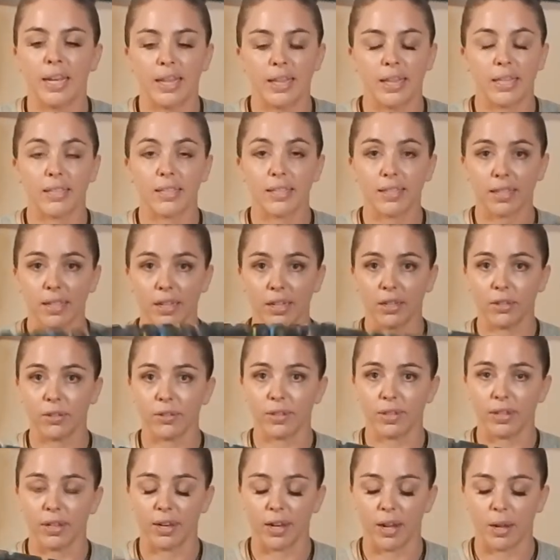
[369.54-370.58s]
This is gonna
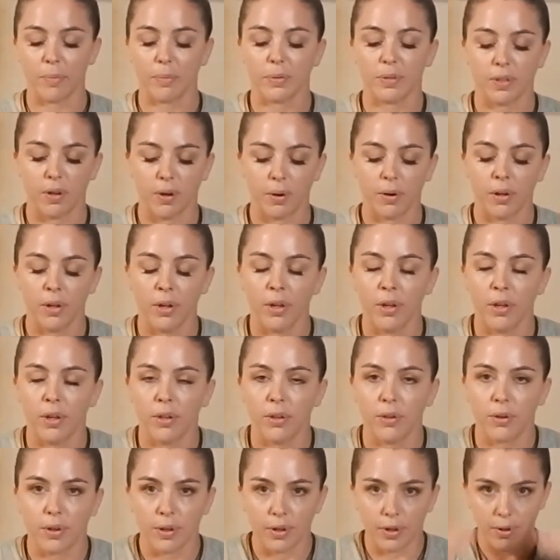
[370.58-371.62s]
loosen it up. So
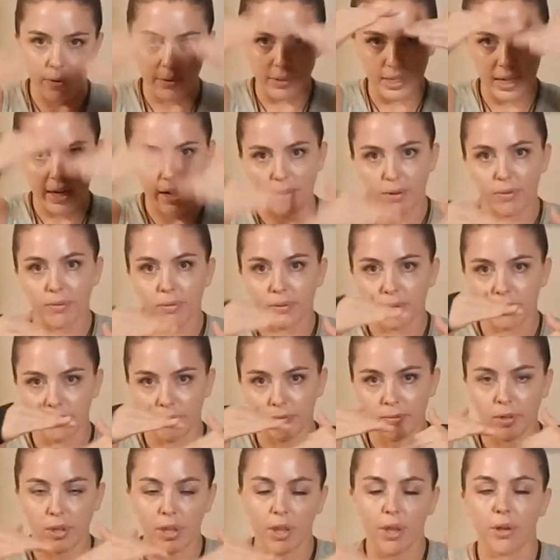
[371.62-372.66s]
you can go down
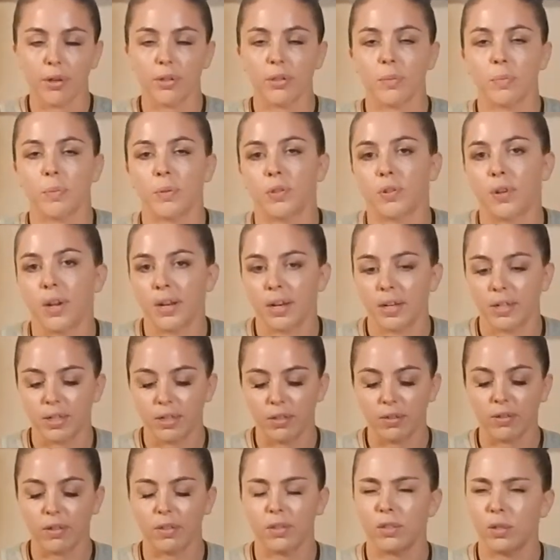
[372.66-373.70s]
close, but try not to
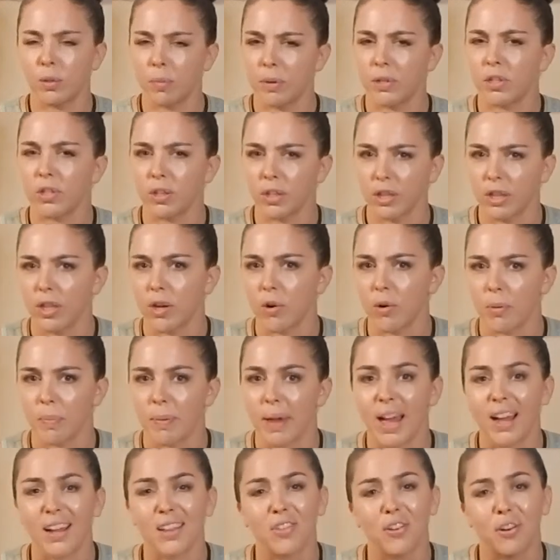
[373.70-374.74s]
use this too much on the lower
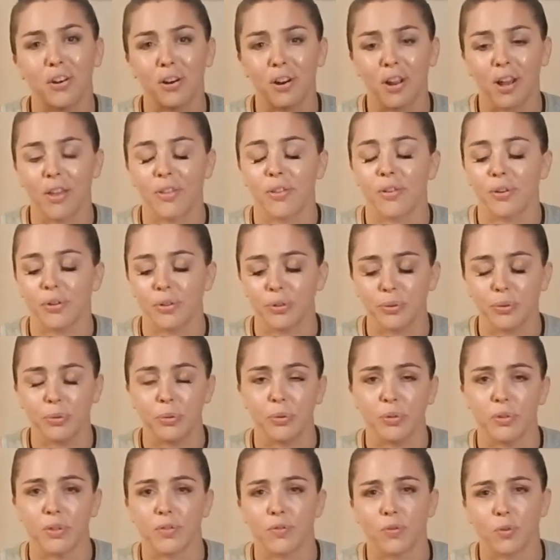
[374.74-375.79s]
back. There are other
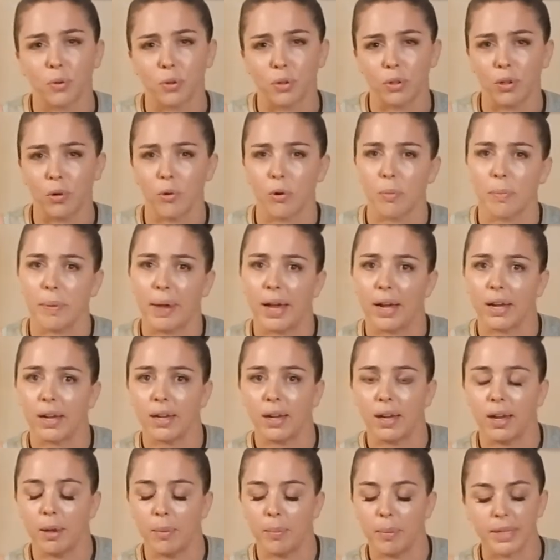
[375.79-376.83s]
tools for lower back
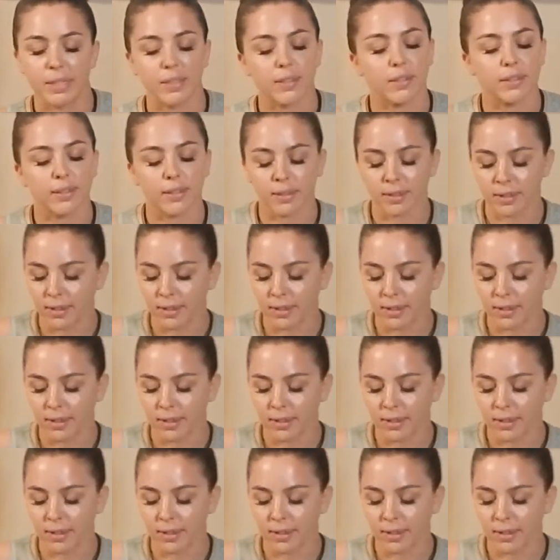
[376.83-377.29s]
muscles.